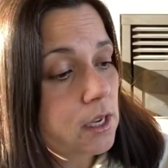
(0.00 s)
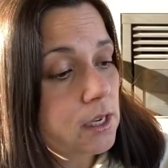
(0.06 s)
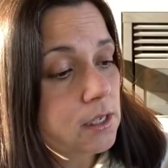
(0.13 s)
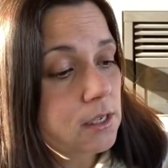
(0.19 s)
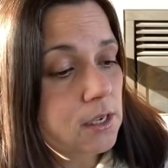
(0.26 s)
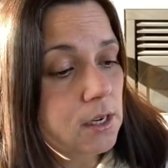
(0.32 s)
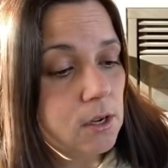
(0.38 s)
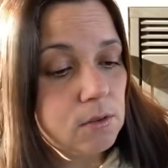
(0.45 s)

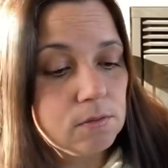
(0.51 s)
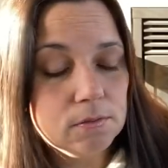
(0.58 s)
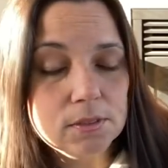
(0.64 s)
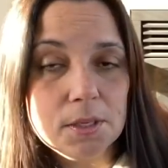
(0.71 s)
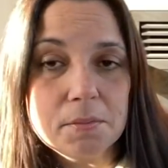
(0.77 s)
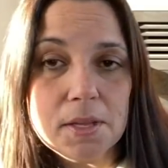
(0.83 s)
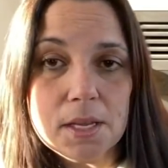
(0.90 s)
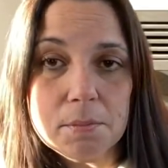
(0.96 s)
And you know,
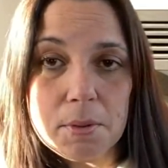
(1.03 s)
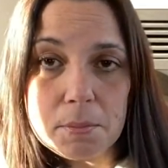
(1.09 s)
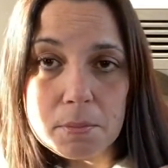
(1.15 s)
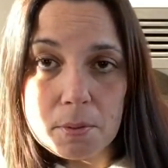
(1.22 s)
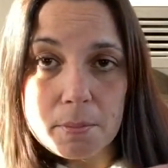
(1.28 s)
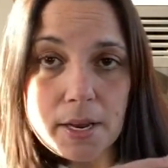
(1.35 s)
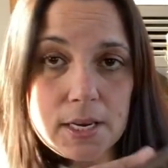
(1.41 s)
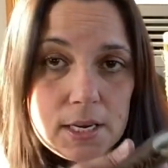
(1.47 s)
something
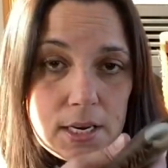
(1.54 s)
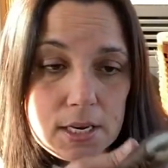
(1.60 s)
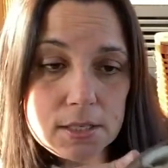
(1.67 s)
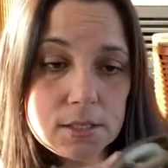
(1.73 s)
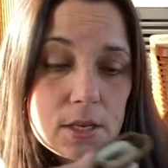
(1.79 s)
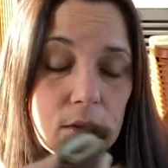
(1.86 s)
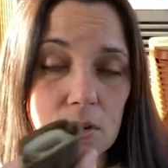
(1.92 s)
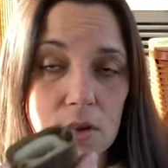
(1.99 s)
people might need.
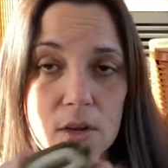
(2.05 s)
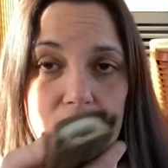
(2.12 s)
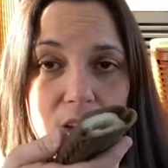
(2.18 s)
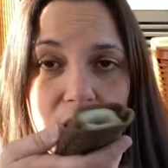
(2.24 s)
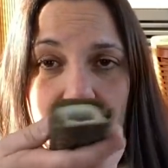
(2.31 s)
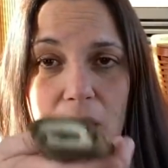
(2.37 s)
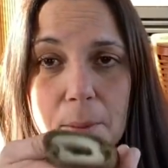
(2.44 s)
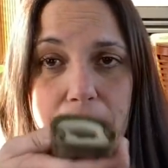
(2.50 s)
So
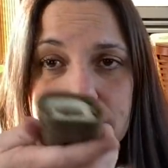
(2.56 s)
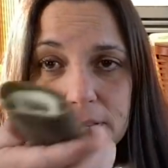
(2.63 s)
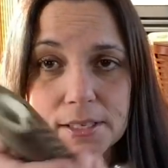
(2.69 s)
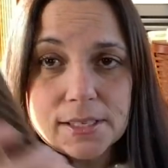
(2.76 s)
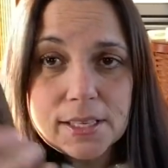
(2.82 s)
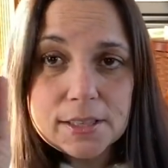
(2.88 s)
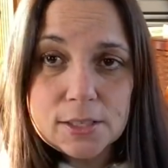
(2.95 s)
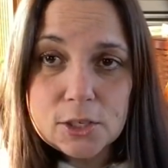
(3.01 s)
I'll put
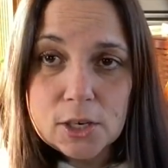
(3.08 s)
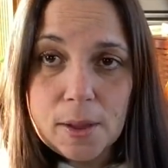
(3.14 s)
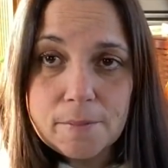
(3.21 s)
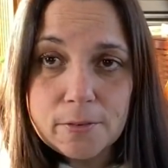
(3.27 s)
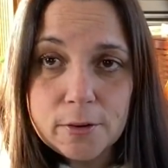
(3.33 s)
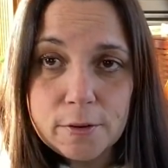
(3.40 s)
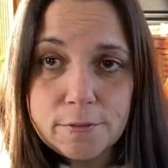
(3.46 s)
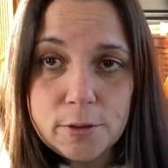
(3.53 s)
this at the
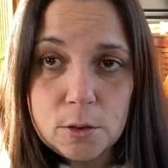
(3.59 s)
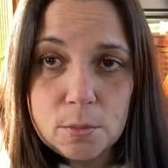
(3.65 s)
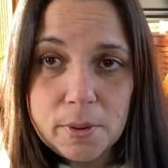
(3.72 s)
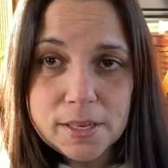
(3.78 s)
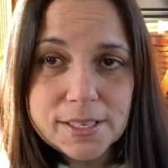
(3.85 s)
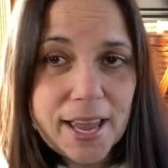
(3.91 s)
shop for a few bucks.